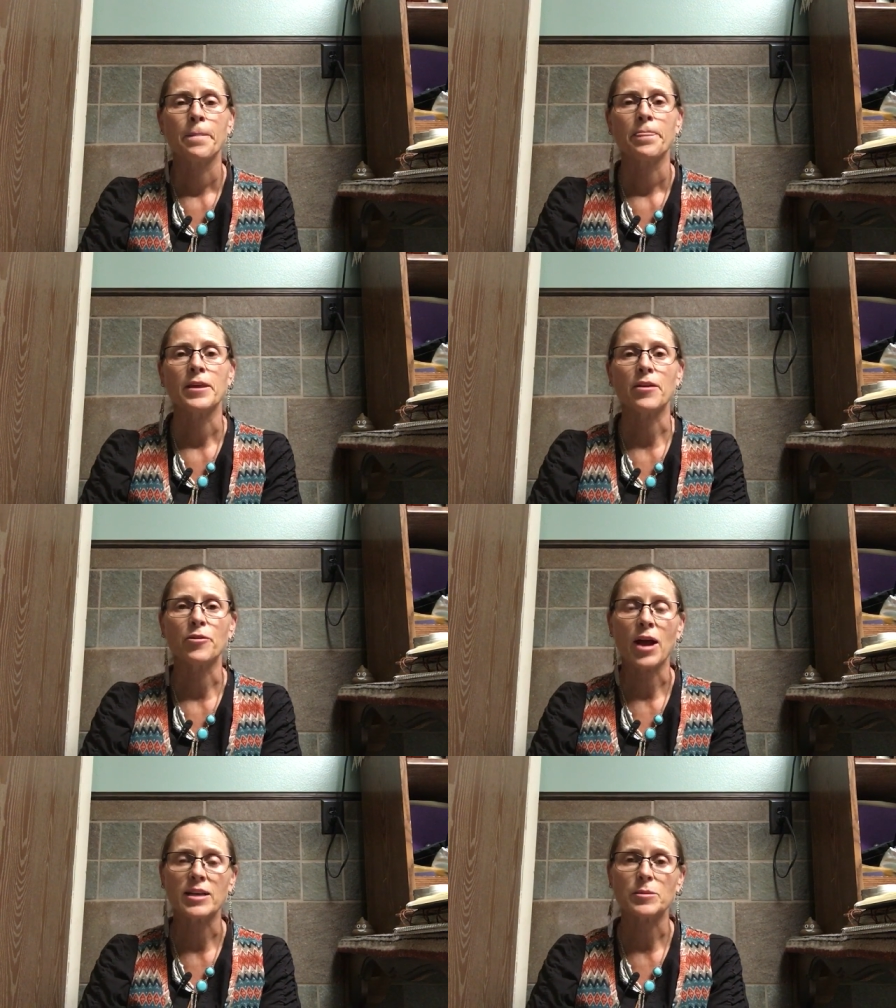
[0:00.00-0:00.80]
The
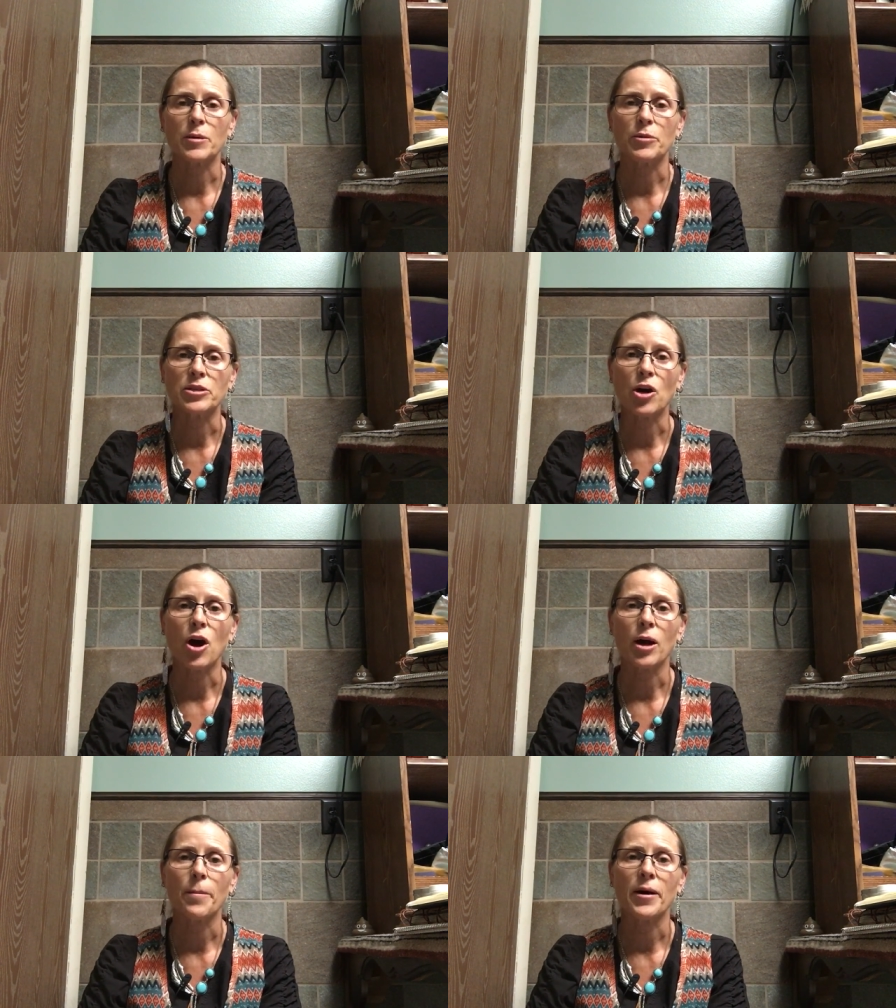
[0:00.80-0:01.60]
other aspect we
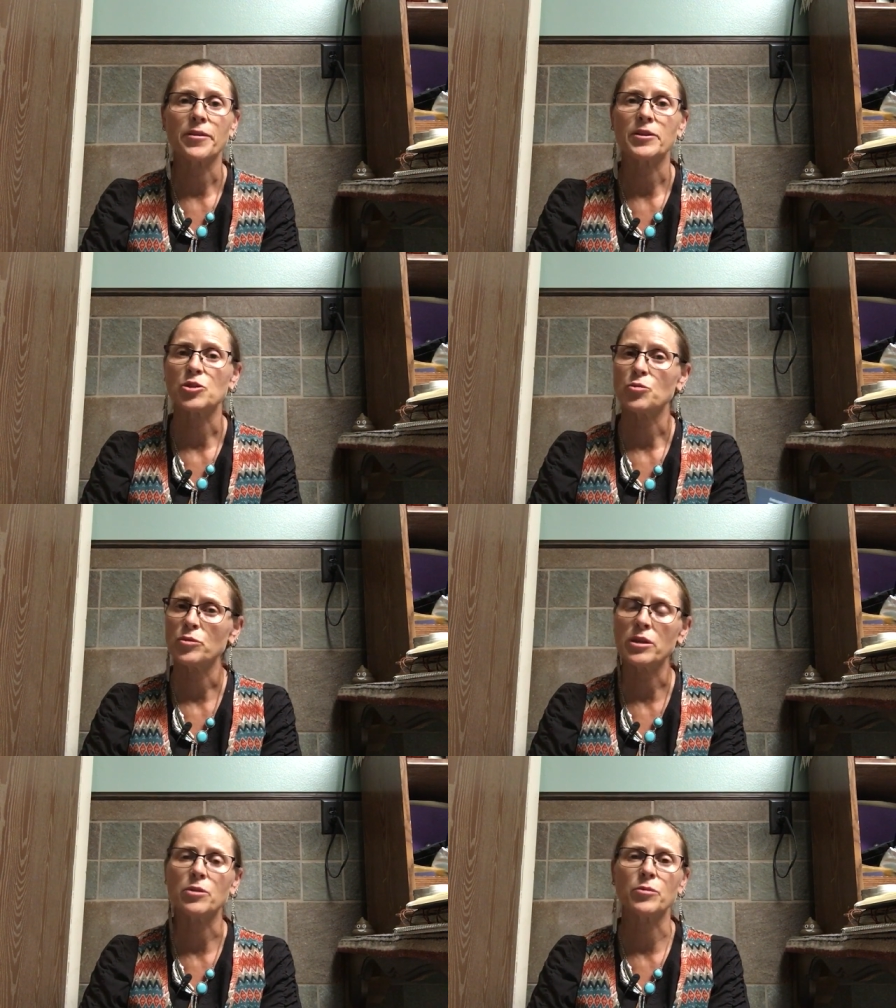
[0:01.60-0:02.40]
talk about that's
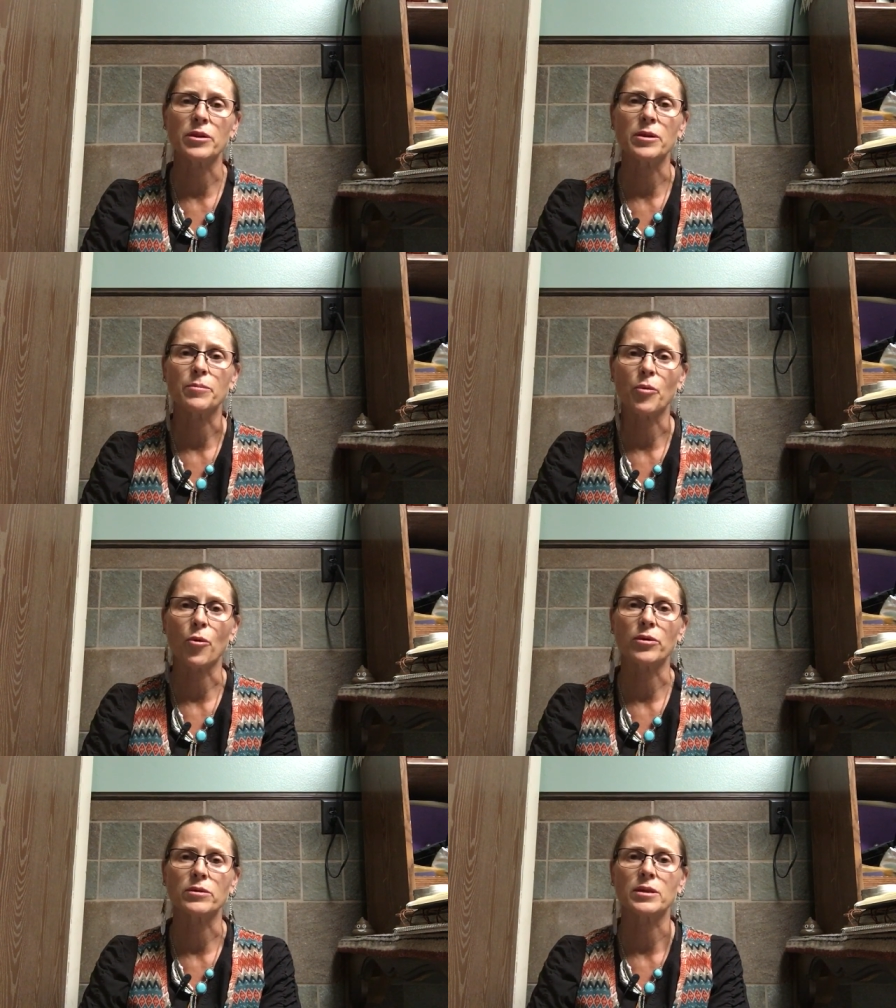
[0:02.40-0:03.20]
really, really
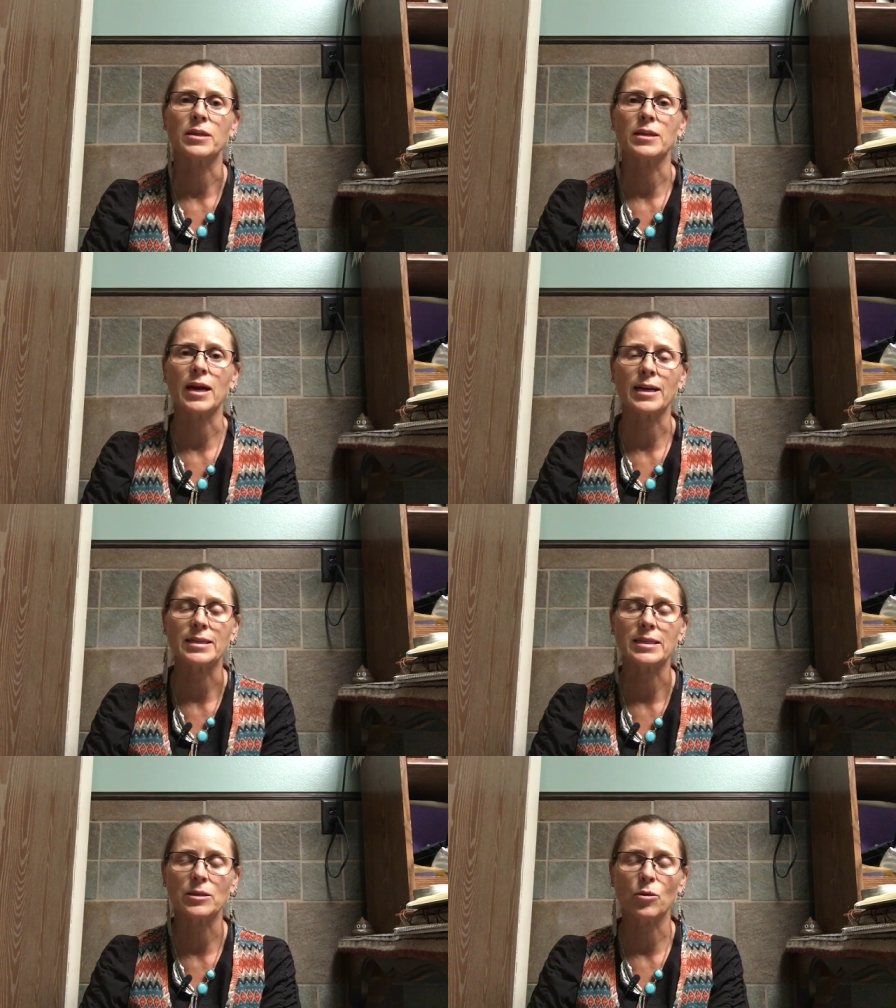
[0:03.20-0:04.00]
important in
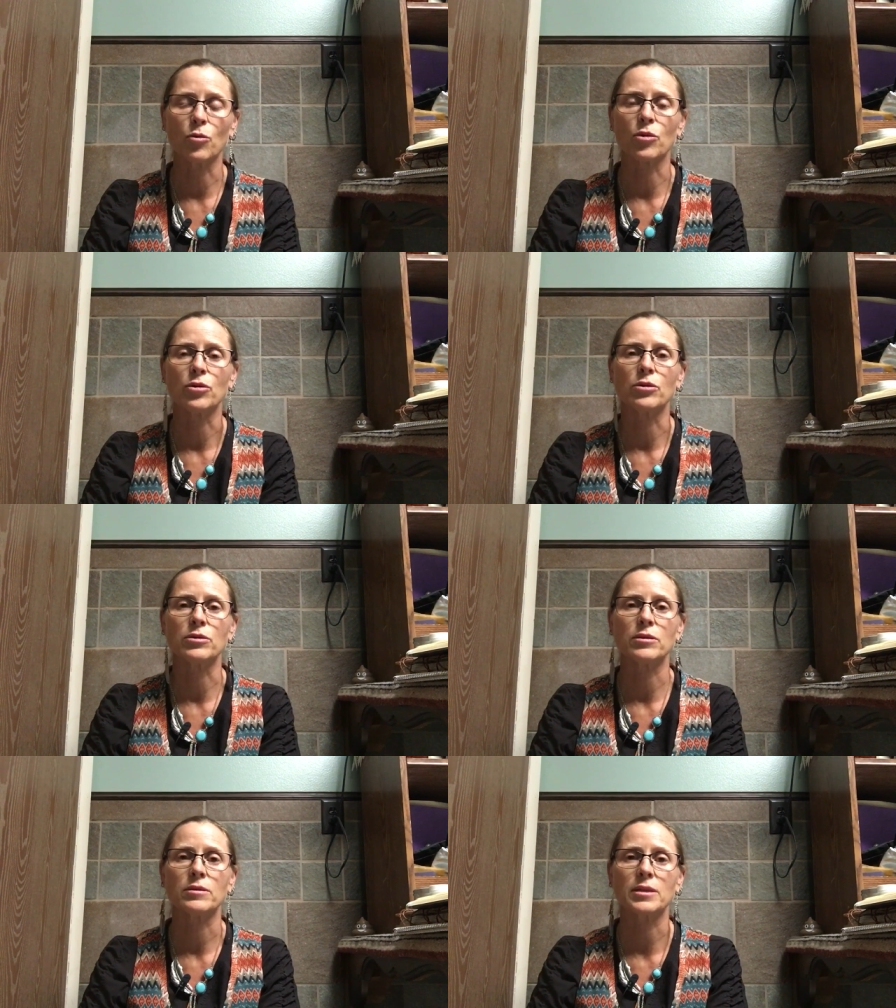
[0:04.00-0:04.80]
ideal
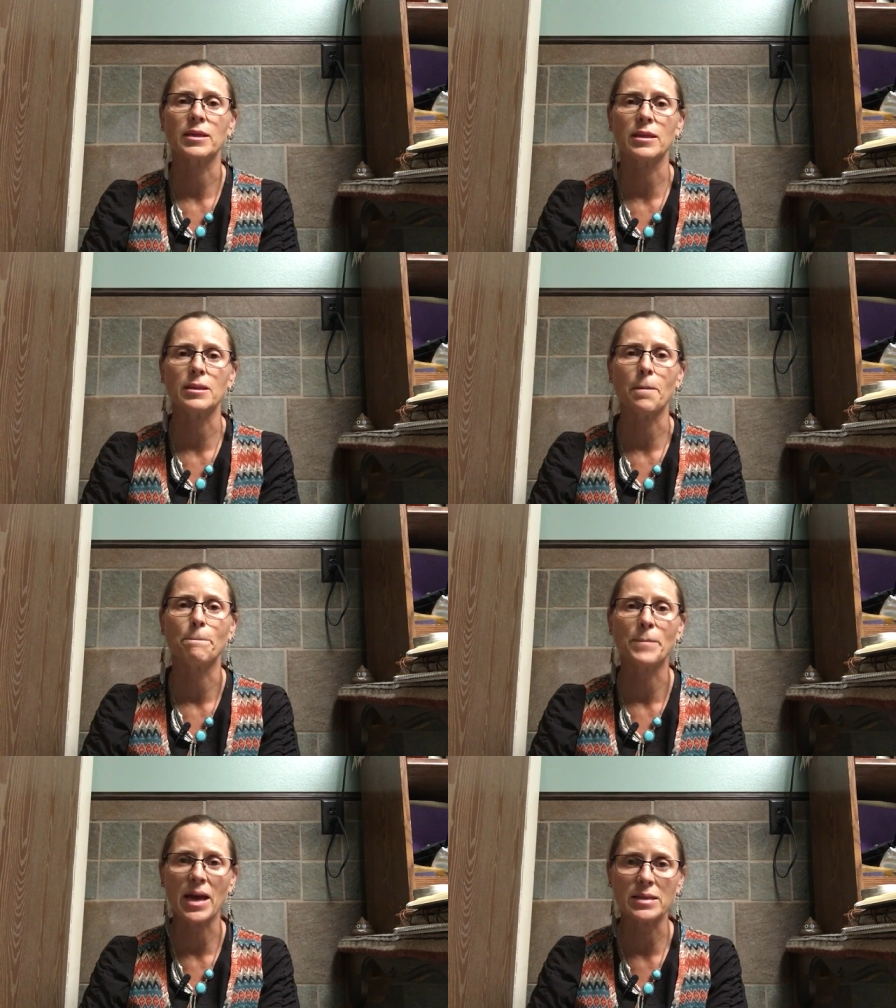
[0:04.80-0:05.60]
world to get the
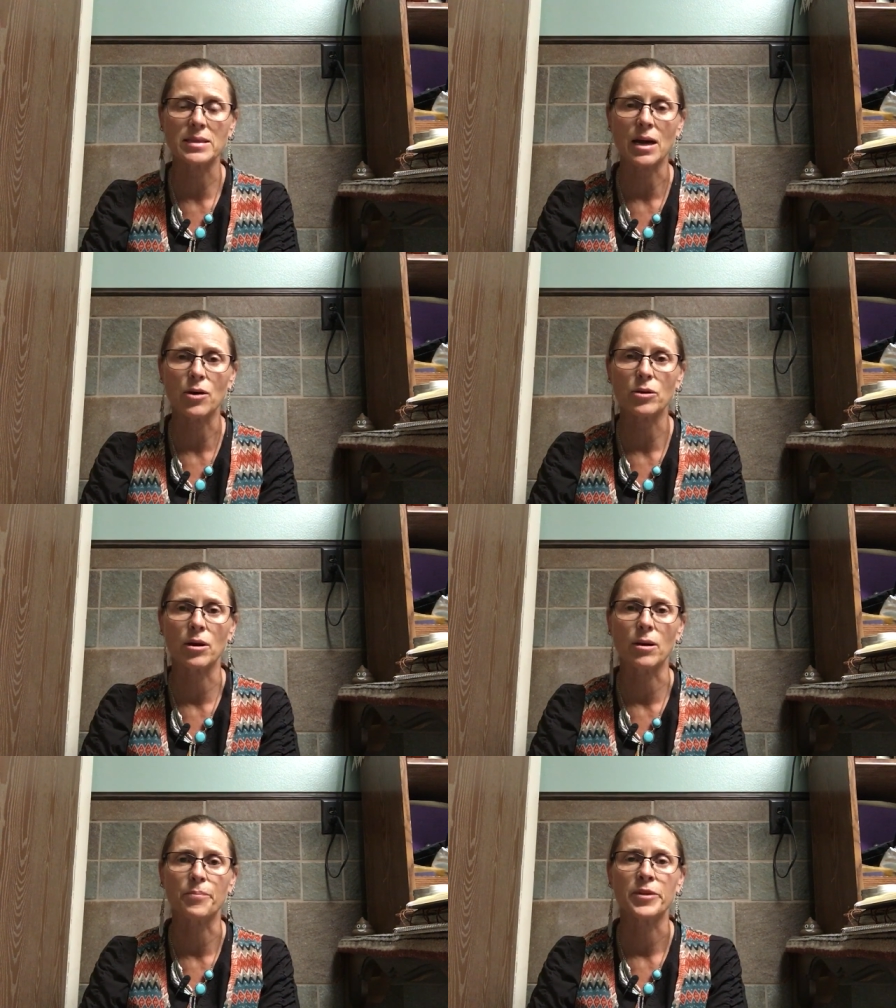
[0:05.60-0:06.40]
best
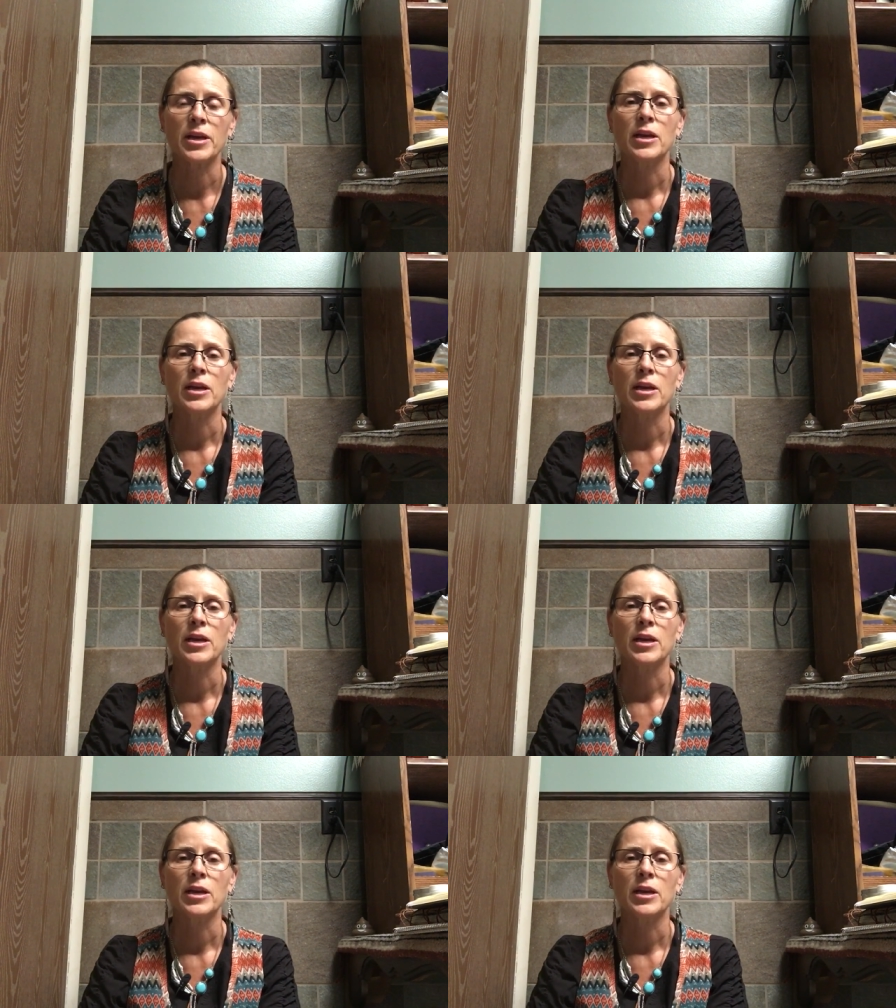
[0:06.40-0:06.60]
outcome